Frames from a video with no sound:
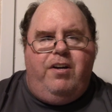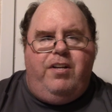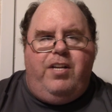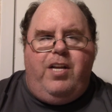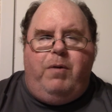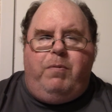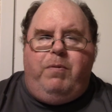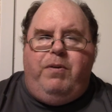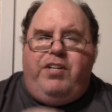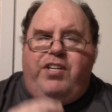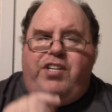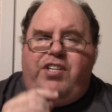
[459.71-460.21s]

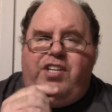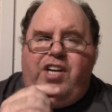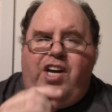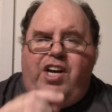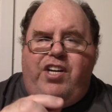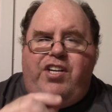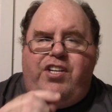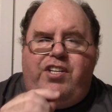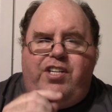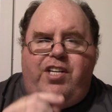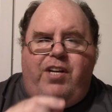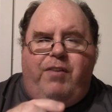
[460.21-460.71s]
that would
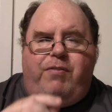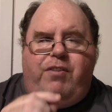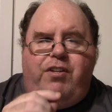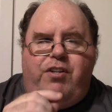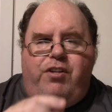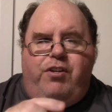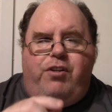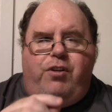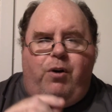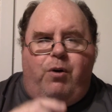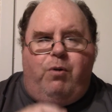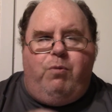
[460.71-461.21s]
say
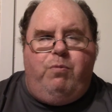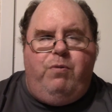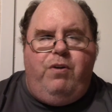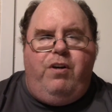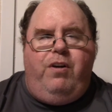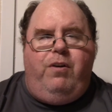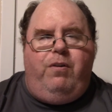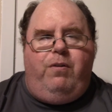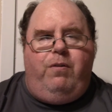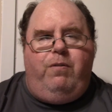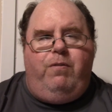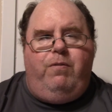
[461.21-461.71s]
something so
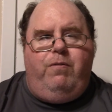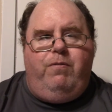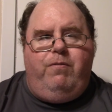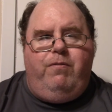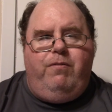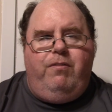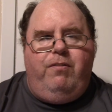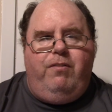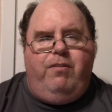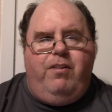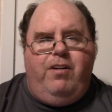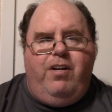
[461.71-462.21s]
real
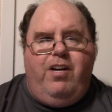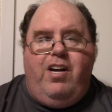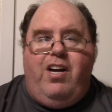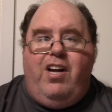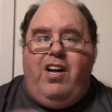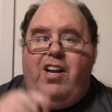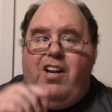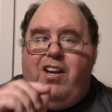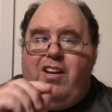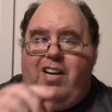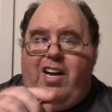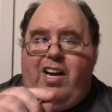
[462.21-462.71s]

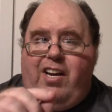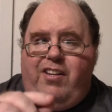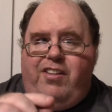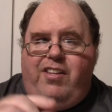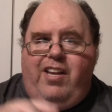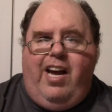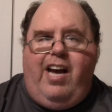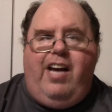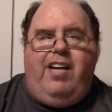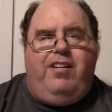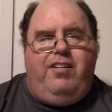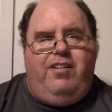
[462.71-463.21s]
like
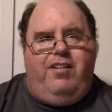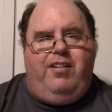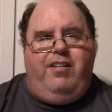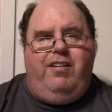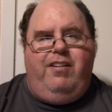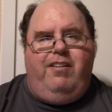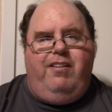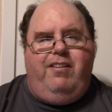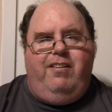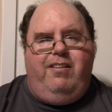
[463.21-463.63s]
that.